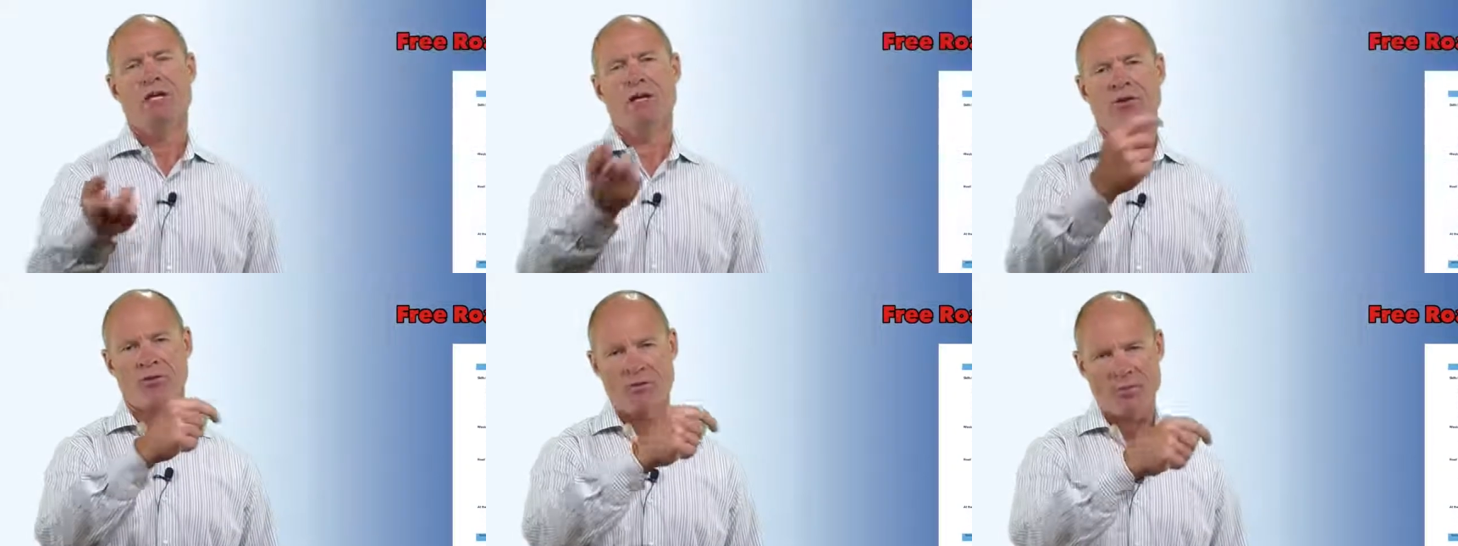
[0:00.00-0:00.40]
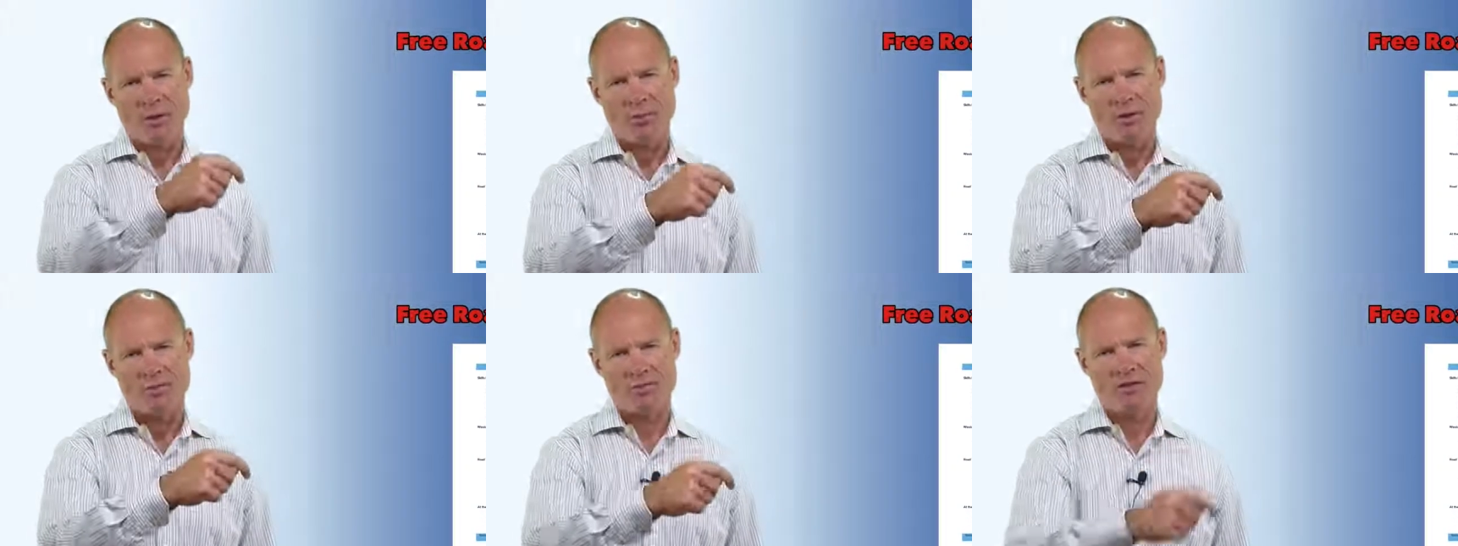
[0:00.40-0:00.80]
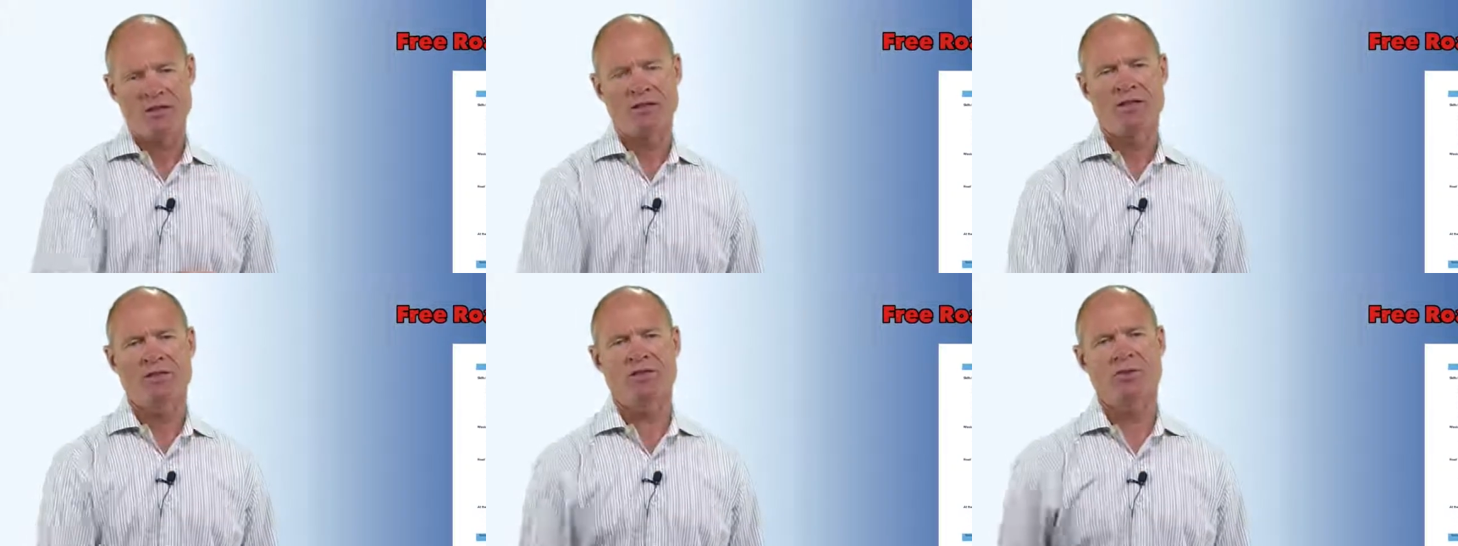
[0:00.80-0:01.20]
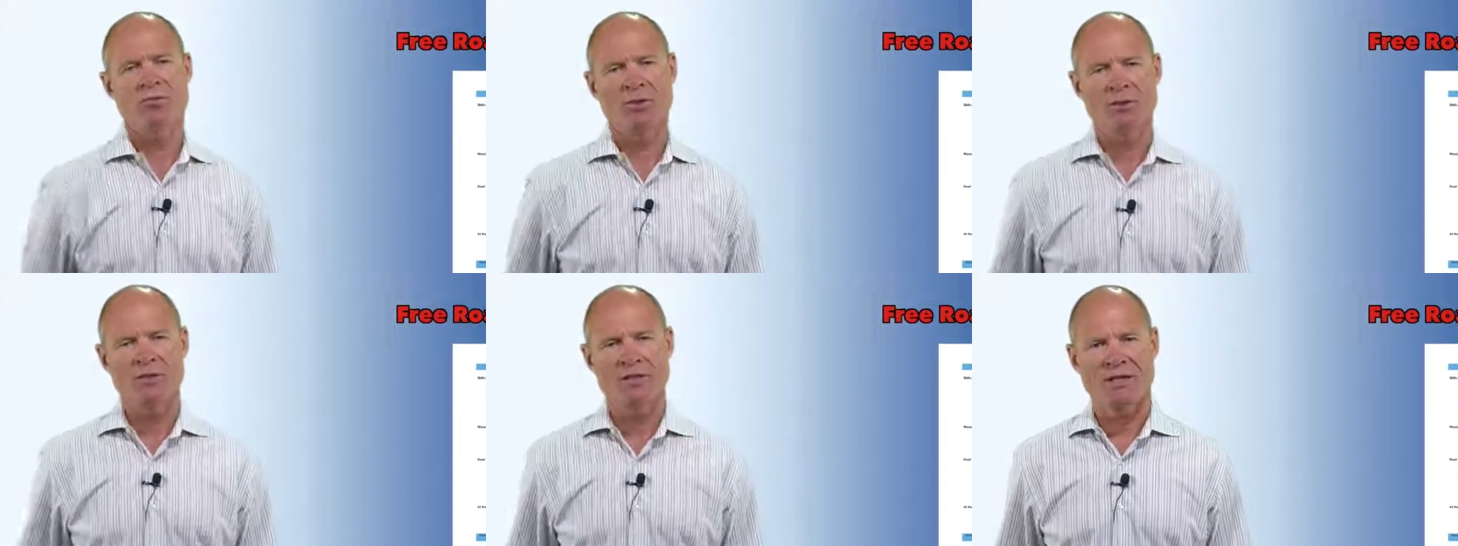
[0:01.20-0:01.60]
head over to my website, get your
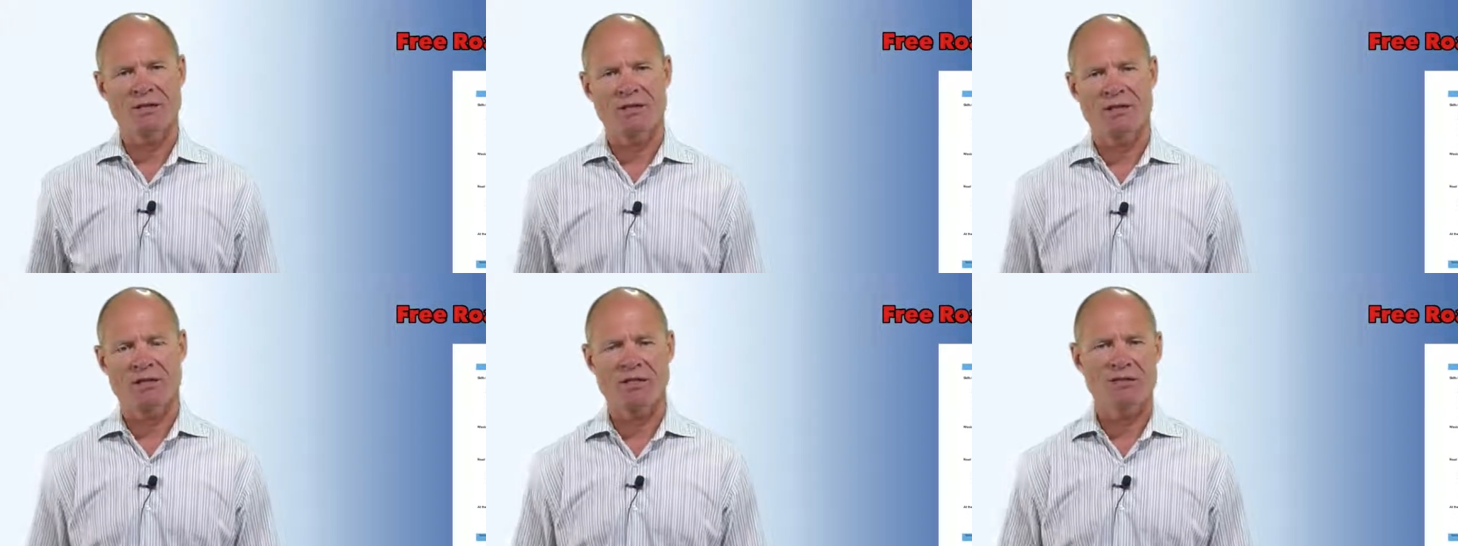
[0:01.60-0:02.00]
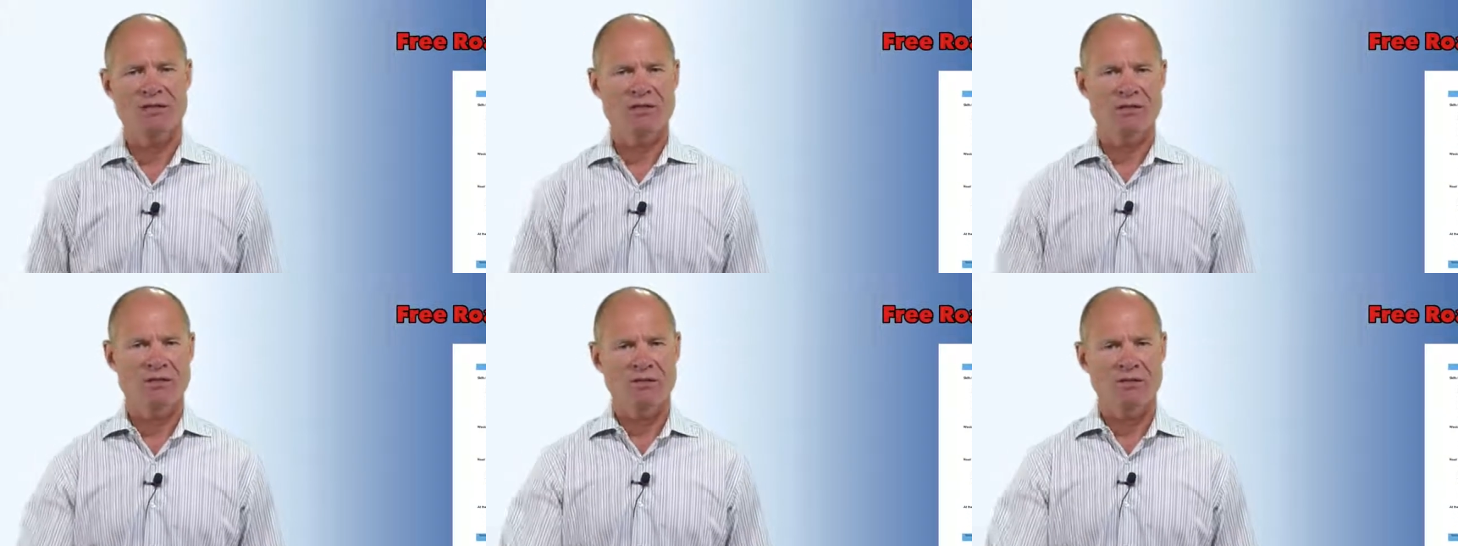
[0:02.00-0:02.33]
road test checklist